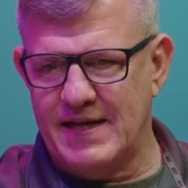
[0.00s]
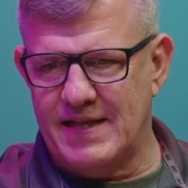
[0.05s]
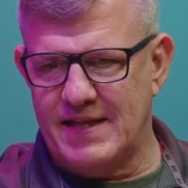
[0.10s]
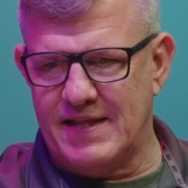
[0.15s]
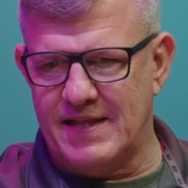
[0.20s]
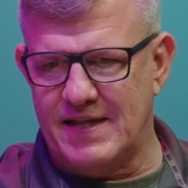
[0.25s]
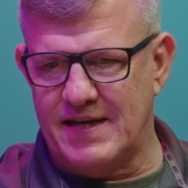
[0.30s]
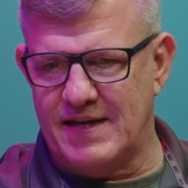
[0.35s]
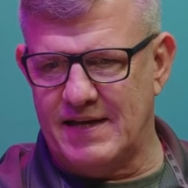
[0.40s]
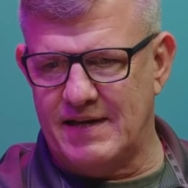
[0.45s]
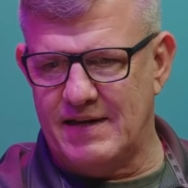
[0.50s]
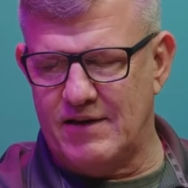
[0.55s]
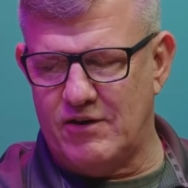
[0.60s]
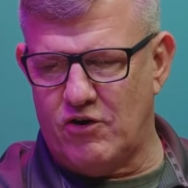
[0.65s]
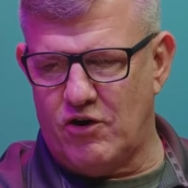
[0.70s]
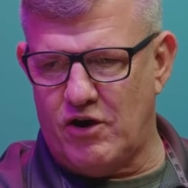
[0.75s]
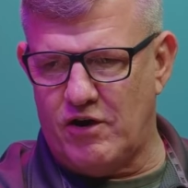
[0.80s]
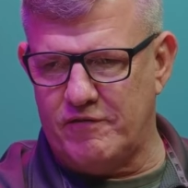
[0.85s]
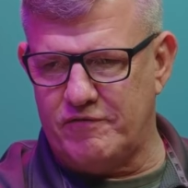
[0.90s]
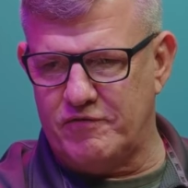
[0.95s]
that
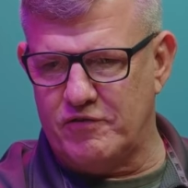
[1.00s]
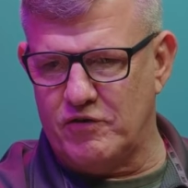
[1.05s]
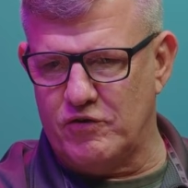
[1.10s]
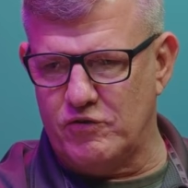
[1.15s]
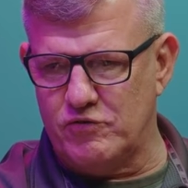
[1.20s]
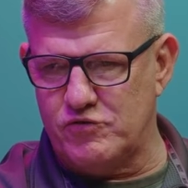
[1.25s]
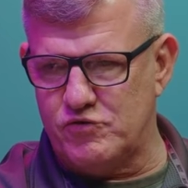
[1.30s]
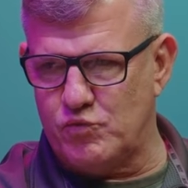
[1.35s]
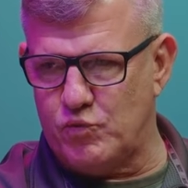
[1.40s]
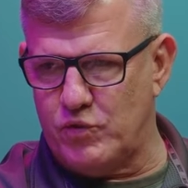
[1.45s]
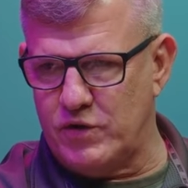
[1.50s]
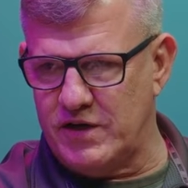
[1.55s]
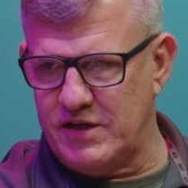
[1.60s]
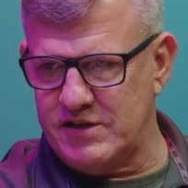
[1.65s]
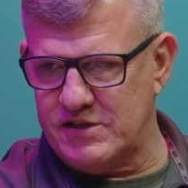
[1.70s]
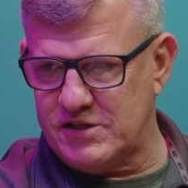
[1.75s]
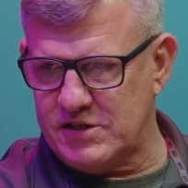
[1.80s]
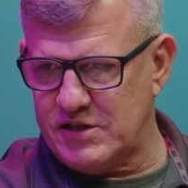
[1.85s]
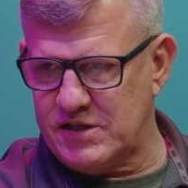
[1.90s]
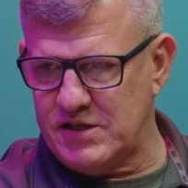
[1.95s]
offloads
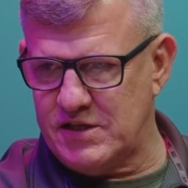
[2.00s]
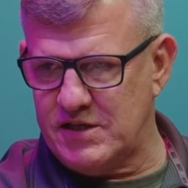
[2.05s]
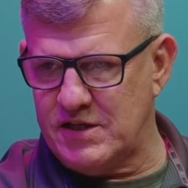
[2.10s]
risk